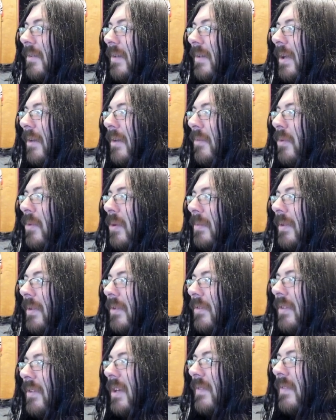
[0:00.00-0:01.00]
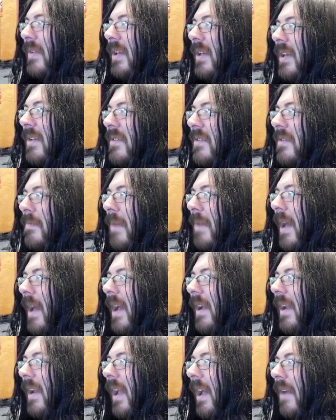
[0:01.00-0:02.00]
Warner Brothers T V hits back
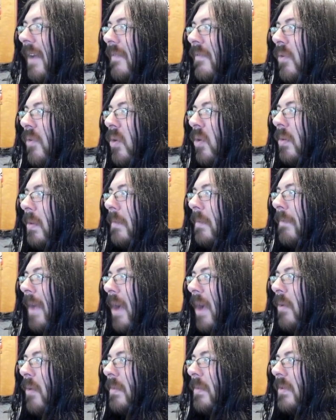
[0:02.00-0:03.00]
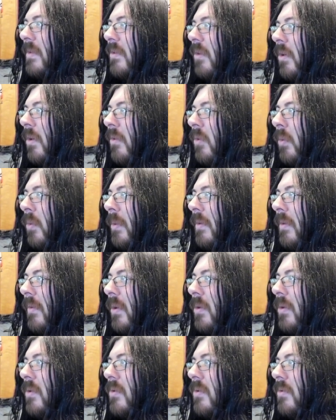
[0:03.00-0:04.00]
at former Batwoman star Ruby
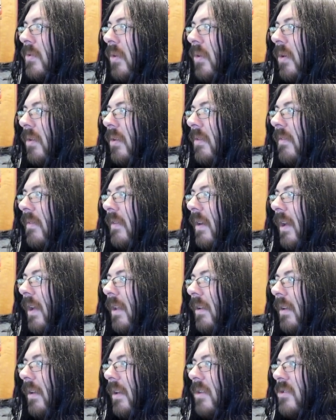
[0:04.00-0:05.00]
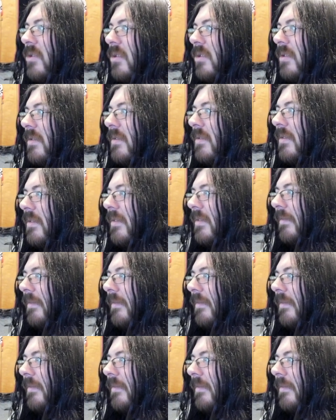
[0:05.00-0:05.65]
Rose on said allegations.